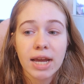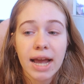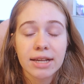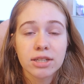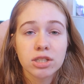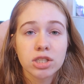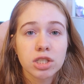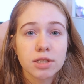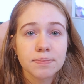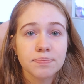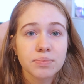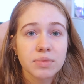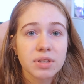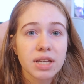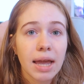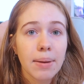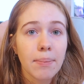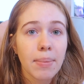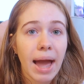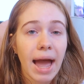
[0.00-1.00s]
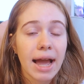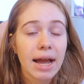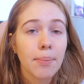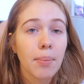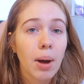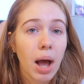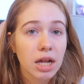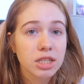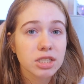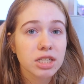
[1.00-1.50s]
test came back
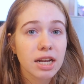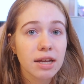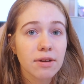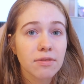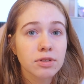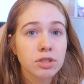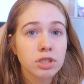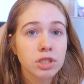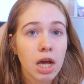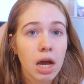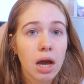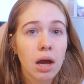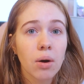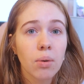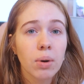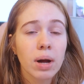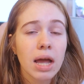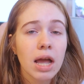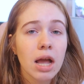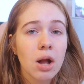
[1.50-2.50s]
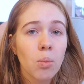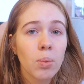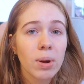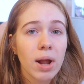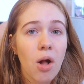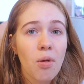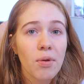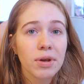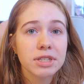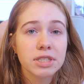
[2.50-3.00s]
positive. So we
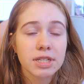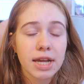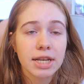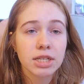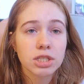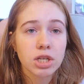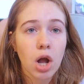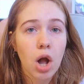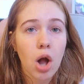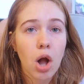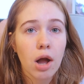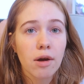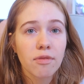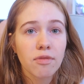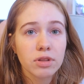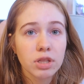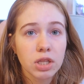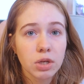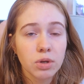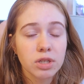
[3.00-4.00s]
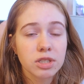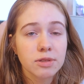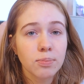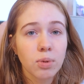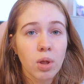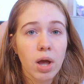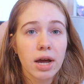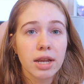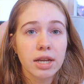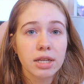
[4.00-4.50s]
only sent off Luna's
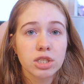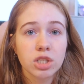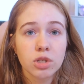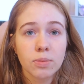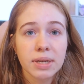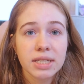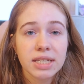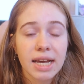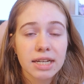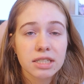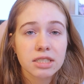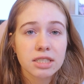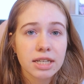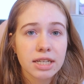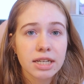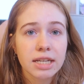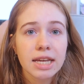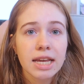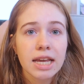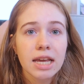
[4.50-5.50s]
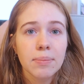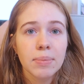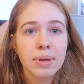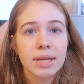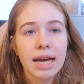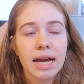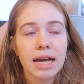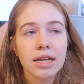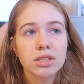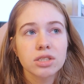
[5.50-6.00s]
blood to be tested
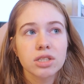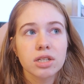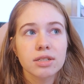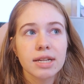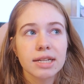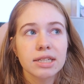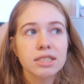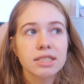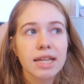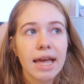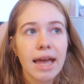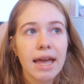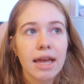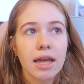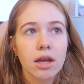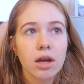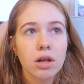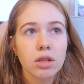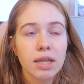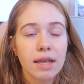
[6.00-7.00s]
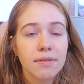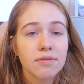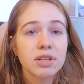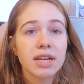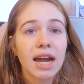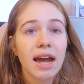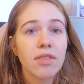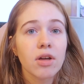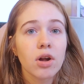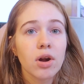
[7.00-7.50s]
because since they live
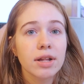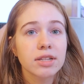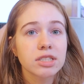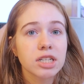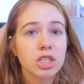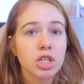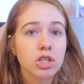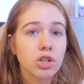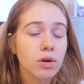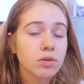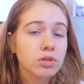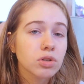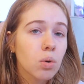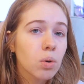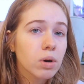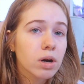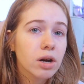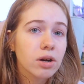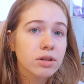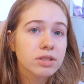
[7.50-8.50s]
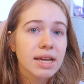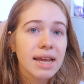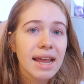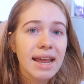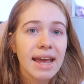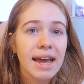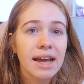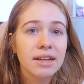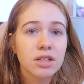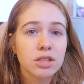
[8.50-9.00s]
together in such close quarters,
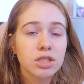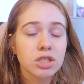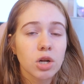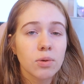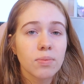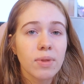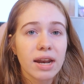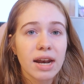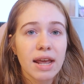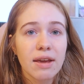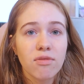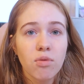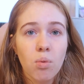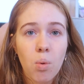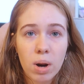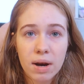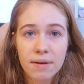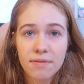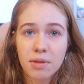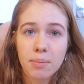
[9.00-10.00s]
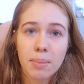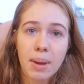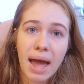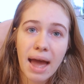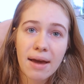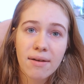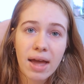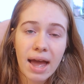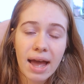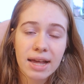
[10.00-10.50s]
it's assumed that if one of them
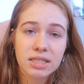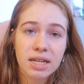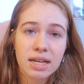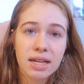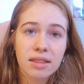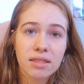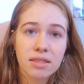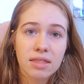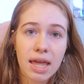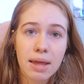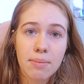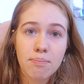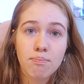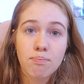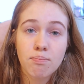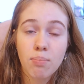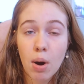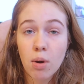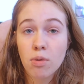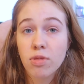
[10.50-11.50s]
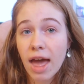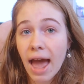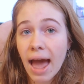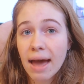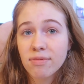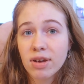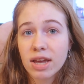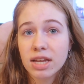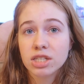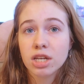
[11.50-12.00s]
has it, they both
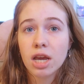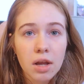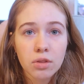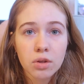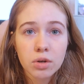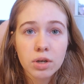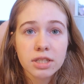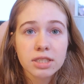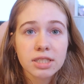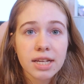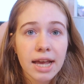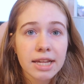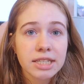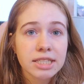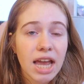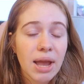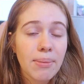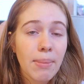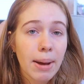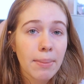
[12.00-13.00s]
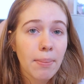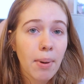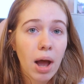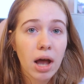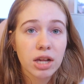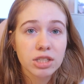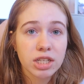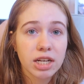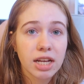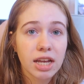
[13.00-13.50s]
have it. Luna's test came back
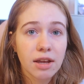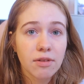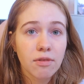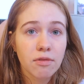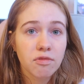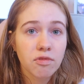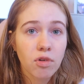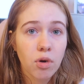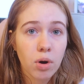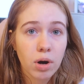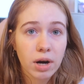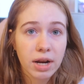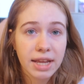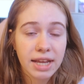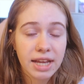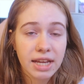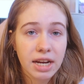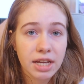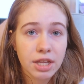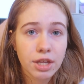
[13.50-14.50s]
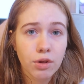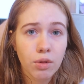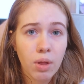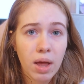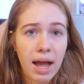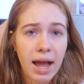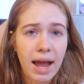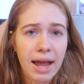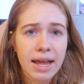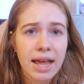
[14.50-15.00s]
positive for E.
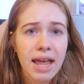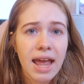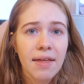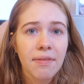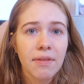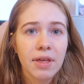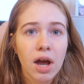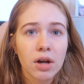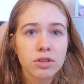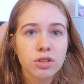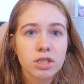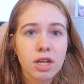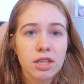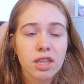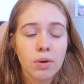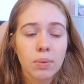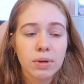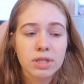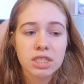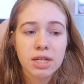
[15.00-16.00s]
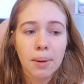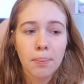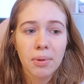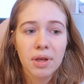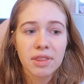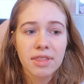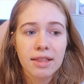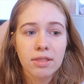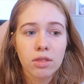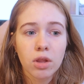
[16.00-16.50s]
cuniculi. They also said there was
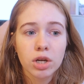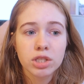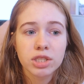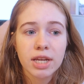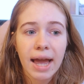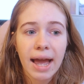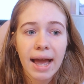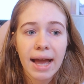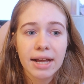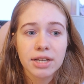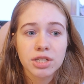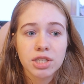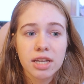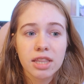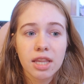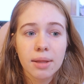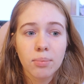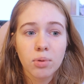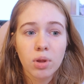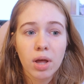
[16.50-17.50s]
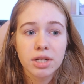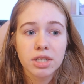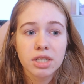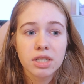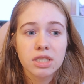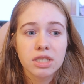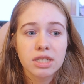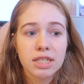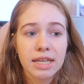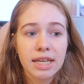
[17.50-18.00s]
something they looked at in the blood to
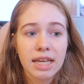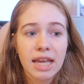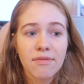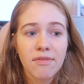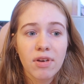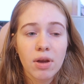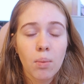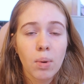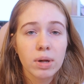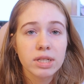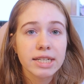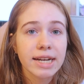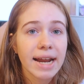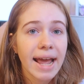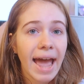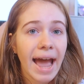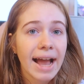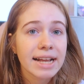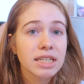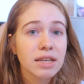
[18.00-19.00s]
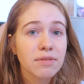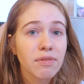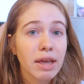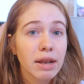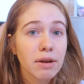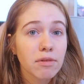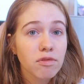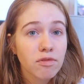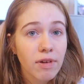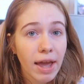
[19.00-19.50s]
see if it was an active
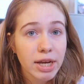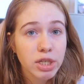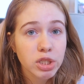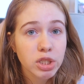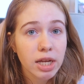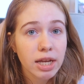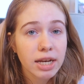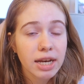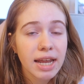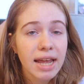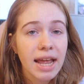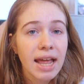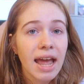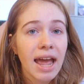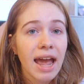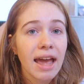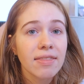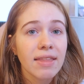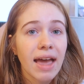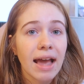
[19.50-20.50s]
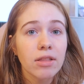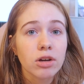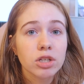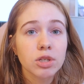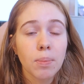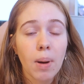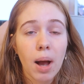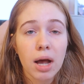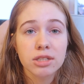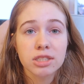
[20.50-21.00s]
infection, and that
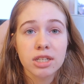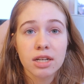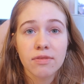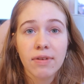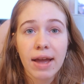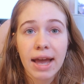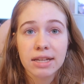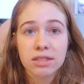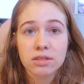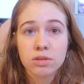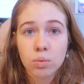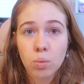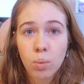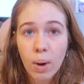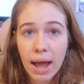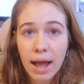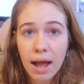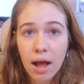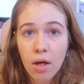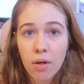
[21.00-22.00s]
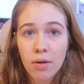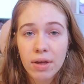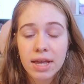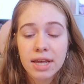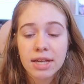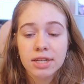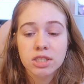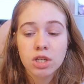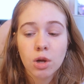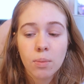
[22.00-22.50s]
looked positive as well.
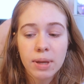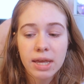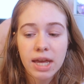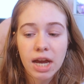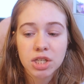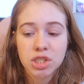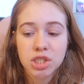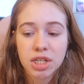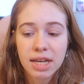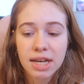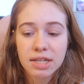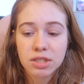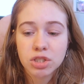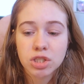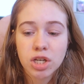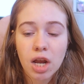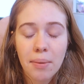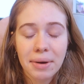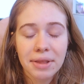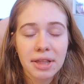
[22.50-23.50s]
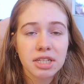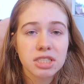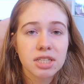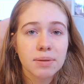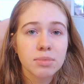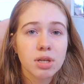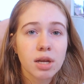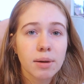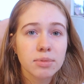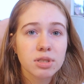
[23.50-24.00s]
So because she is showing the
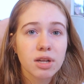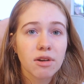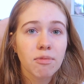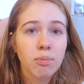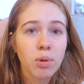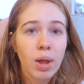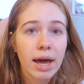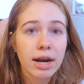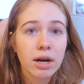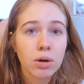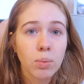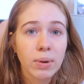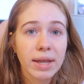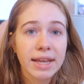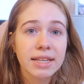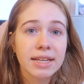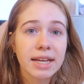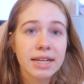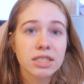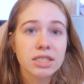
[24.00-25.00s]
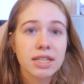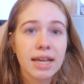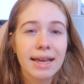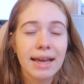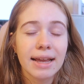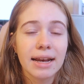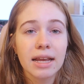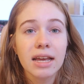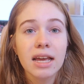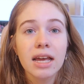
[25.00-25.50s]
symptoms of bladder weakness
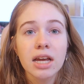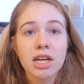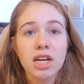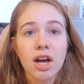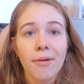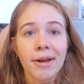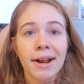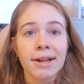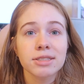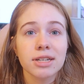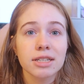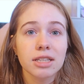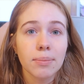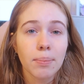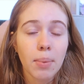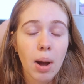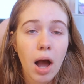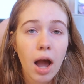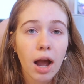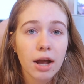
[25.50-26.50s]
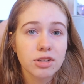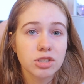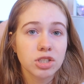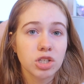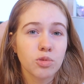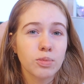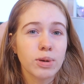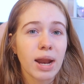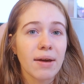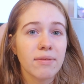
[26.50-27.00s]
and going outside the box, and
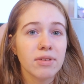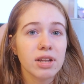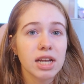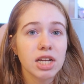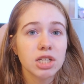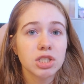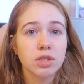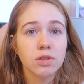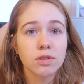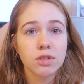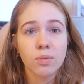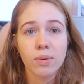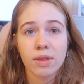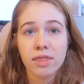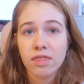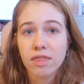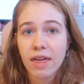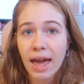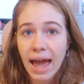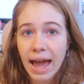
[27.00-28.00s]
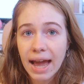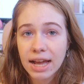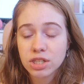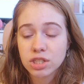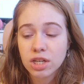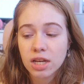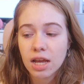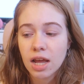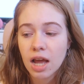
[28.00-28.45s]
she's been having issues with that,